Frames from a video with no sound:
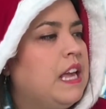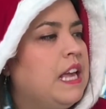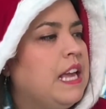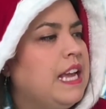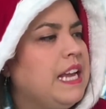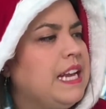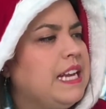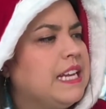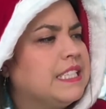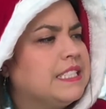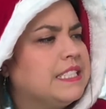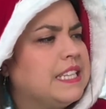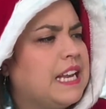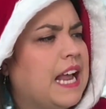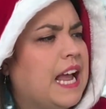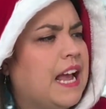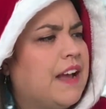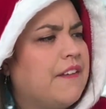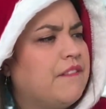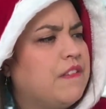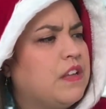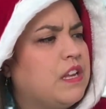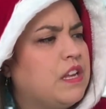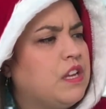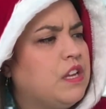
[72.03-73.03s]
He doesn't
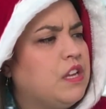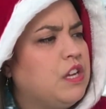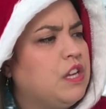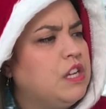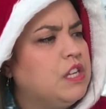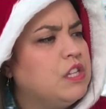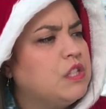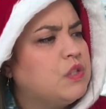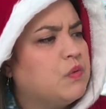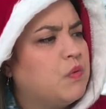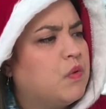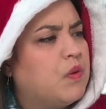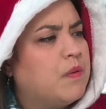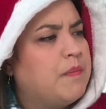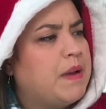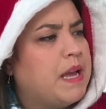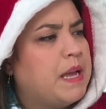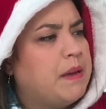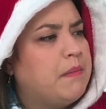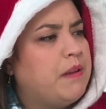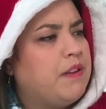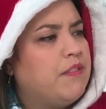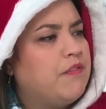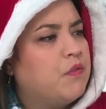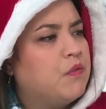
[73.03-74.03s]
have the usual
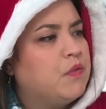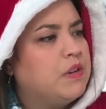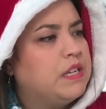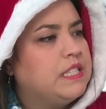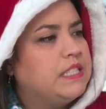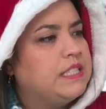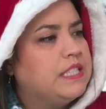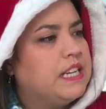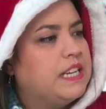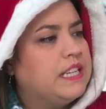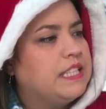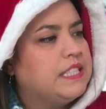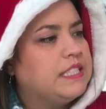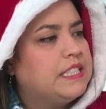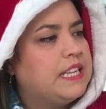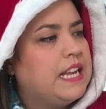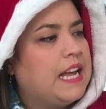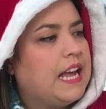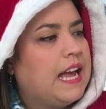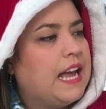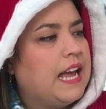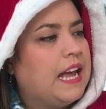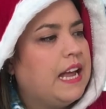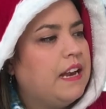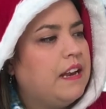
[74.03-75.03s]
baby voice, said his
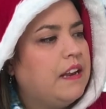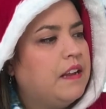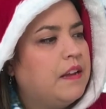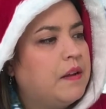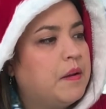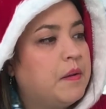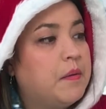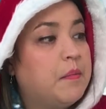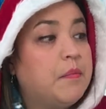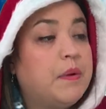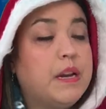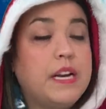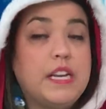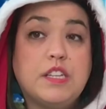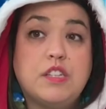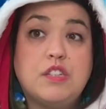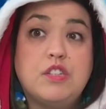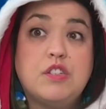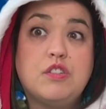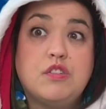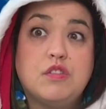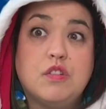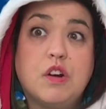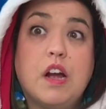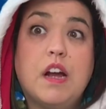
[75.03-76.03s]
dad, but it's
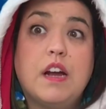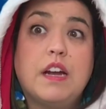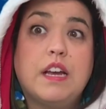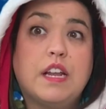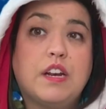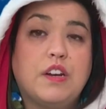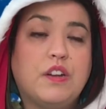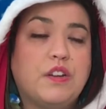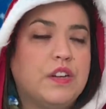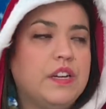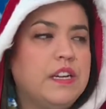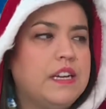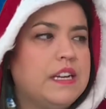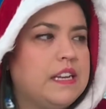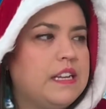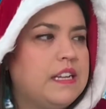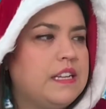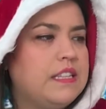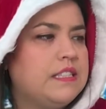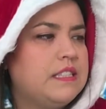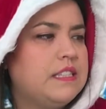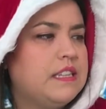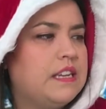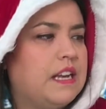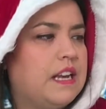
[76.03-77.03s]
strong and good,
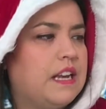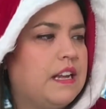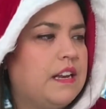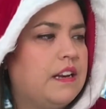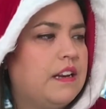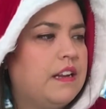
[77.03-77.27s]
isn't it?